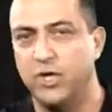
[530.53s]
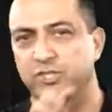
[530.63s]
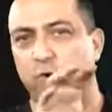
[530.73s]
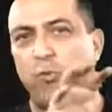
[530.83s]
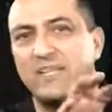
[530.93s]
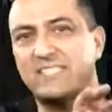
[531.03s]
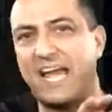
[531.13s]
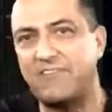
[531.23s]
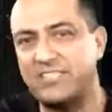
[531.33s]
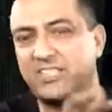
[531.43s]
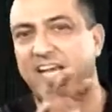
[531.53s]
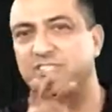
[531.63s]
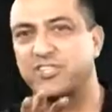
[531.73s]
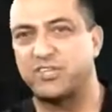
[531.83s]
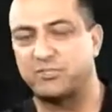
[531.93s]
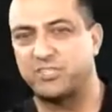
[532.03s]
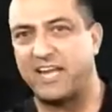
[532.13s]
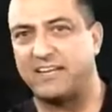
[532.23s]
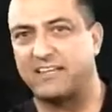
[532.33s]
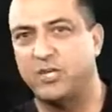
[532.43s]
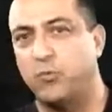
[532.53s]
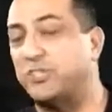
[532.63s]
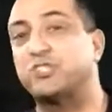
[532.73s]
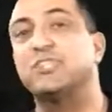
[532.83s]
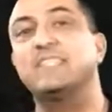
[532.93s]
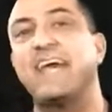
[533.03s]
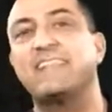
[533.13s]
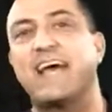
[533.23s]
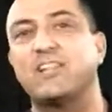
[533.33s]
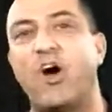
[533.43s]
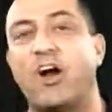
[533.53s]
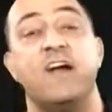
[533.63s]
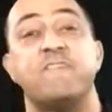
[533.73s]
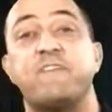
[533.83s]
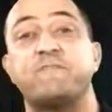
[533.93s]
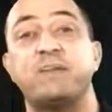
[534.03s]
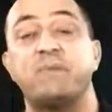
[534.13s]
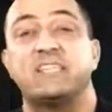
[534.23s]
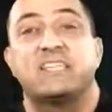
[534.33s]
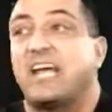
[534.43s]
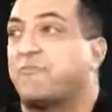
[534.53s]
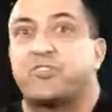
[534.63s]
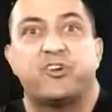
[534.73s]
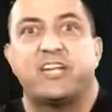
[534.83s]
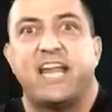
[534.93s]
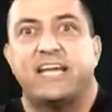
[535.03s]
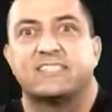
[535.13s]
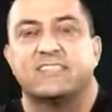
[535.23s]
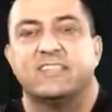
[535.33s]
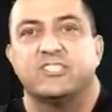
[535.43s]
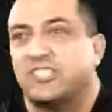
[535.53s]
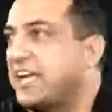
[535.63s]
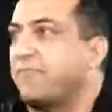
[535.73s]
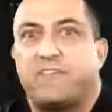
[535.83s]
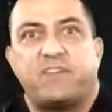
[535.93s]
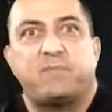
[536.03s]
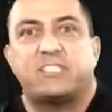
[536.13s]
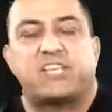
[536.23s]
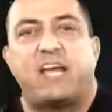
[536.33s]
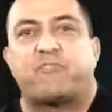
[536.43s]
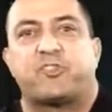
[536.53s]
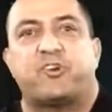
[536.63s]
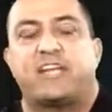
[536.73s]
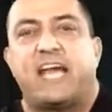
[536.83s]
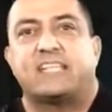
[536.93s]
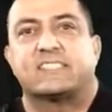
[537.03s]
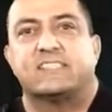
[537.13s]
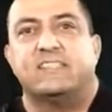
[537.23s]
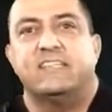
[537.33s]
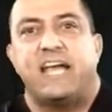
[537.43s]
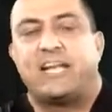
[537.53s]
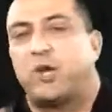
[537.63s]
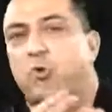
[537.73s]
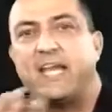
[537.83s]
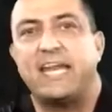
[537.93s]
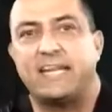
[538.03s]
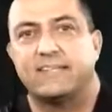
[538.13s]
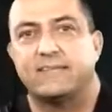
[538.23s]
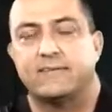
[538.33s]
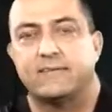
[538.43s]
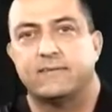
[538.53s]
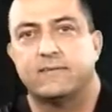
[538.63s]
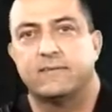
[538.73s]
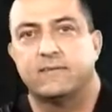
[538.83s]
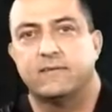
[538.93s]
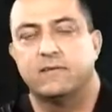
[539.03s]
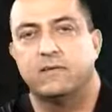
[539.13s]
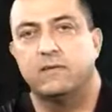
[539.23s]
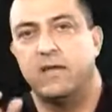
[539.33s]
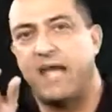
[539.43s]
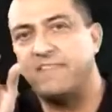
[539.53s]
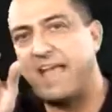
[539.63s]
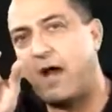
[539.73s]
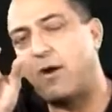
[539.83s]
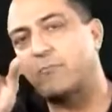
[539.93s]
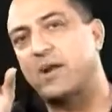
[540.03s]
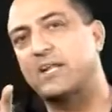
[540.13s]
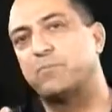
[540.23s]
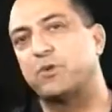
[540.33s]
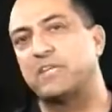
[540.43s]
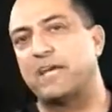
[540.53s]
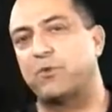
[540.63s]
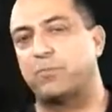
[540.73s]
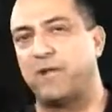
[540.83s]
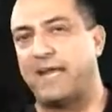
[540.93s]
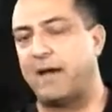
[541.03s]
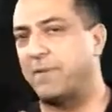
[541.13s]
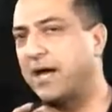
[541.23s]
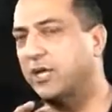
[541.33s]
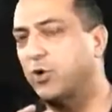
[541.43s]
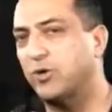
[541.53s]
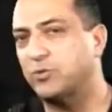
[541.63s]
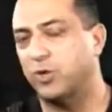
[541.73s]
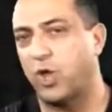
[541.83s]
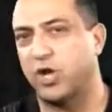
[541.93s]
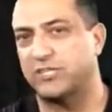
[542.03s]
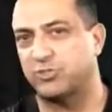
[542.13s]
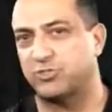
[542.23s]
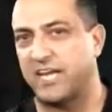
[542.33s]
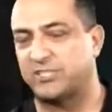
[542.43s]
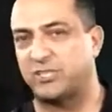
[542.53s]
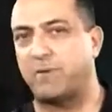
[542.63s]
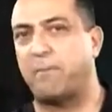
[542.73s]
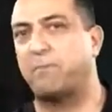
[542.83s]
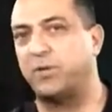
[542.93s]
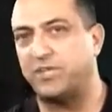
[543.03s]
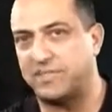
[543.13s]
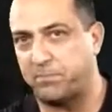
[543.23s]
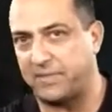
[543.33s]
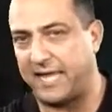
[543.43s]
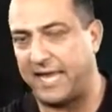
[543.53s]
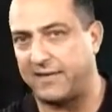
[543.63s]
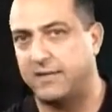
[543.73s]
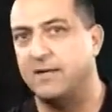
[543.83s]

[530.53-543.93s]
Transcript: So once I have education and understanding, which shouldn't take that long, 15 minutes a day for 30 days. Just take 15 minutes a day for 30 days and go get it. And now I'm ready to put together a plan. Now, I'm not going to go into a long dissertation about building the plan.